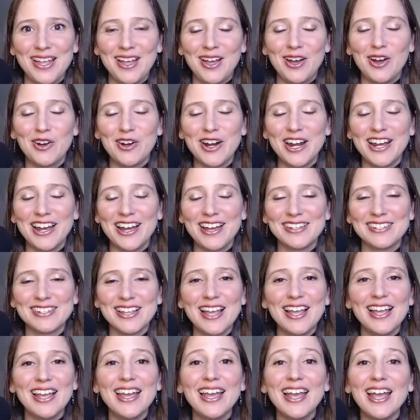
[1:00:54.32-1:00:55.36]
All right, guys.
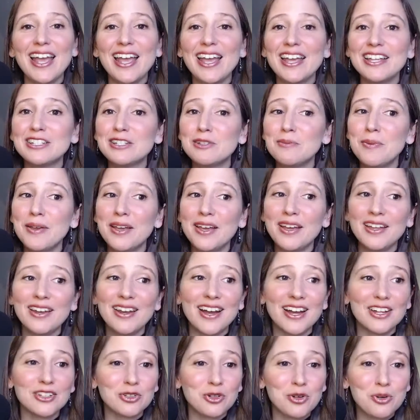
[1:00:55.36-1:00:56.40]
It's been
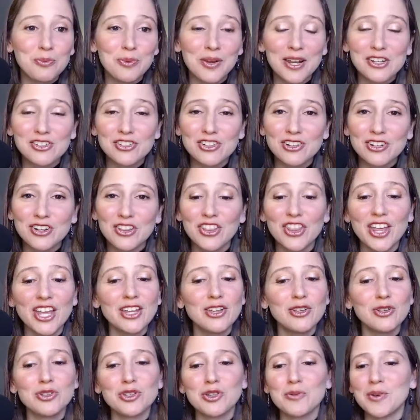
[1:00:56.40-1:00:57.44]
a true pleasure.
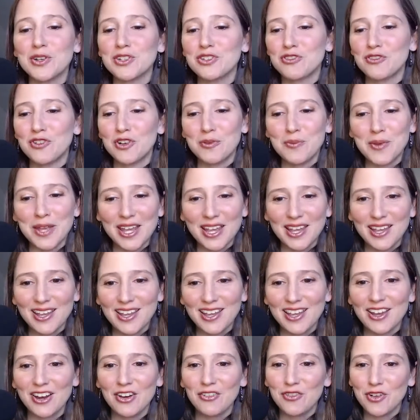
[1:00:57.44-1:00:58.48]
Thank you so much for being
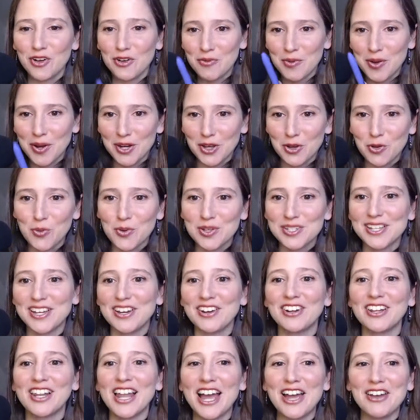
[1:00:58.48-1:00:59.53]
here. For everybody who was
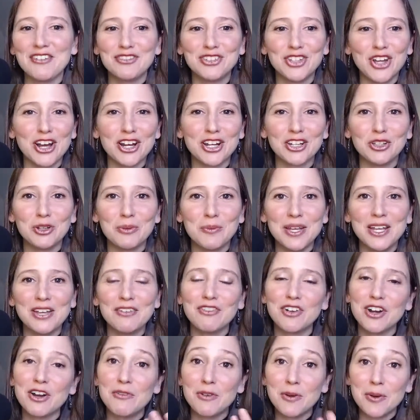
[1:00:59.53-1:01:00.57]
here live talking to me,
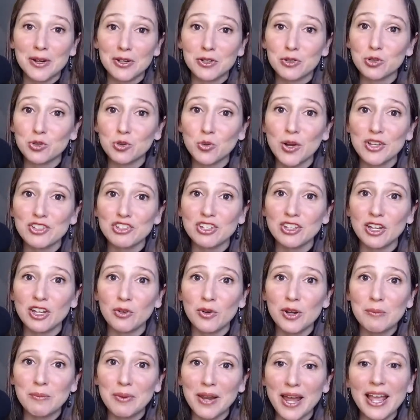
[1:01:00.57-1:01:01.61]
and for everybody who's watching the
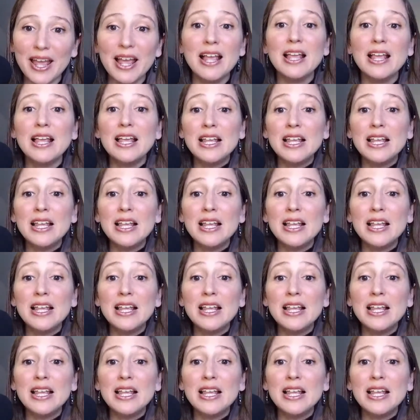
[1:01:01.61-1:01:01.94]
replay,